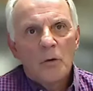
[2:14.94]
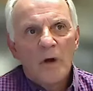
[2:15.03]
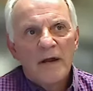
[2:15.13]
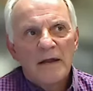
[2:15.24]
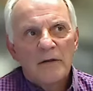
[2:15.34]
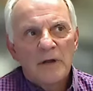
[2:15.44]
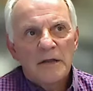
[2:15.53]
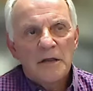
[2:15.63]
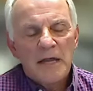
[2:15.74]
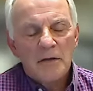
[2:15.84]
know, one Henry,
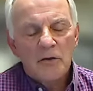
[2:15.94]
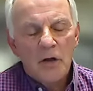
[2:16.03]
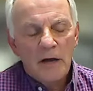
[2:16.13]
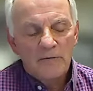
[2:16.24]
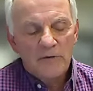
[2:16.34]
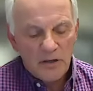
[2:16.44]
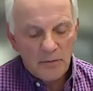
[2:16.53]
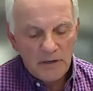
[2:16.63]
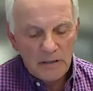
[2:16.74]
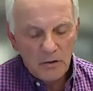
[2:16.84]
it sounds obvious,
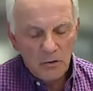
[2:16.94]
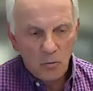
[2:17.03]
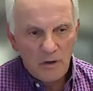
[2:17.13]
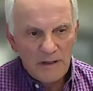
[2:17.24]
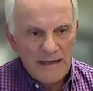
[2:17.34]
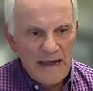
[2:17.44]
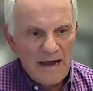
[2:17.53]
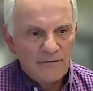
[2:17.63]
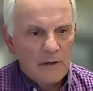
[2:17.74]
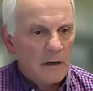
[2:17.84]
but you really
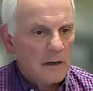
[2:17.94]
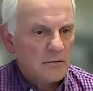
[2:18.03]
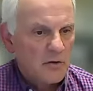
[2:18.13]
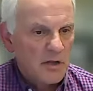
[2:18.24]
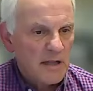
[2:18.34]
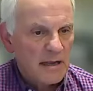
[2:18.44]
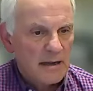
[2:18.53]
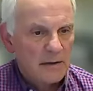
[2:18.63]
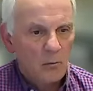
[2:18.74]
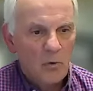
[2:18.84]
have to
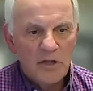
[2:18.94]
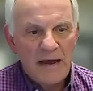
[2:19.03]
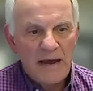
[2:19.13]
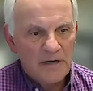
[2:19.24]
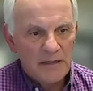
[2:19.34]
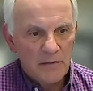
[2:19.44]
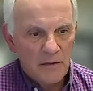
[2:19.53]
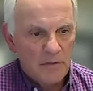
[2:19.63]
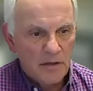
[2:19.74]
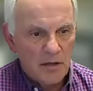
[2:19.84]
understand what's happening in
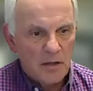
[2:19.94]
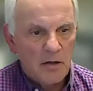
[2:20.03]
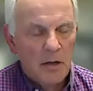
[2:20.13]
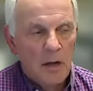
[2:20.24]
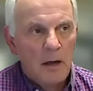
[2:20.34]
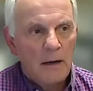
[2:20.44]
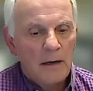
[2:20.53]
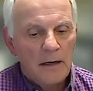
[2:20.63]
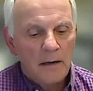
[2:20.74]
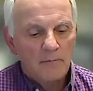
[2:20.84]
the business.
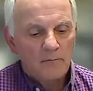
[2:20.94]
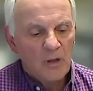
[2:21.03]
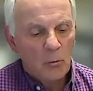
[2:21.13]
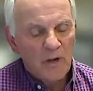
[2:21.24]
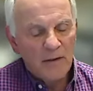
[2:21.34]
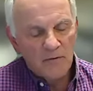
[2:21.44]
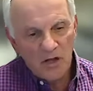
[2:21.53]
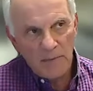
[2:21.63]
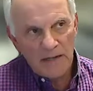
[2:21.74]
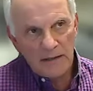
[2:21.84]
Um, you know, we have
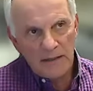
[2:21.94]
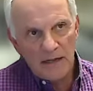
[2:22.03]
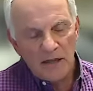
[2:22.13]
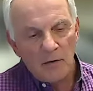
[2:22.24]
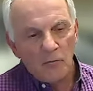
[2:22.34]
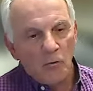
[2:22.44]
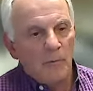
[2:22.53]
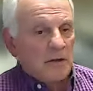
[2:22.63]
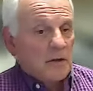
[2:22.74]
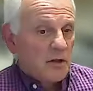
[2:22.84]
just spent the last several
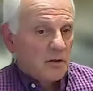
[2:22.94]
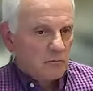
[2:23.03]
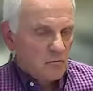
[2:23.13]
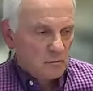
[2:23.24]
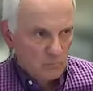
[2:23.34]
months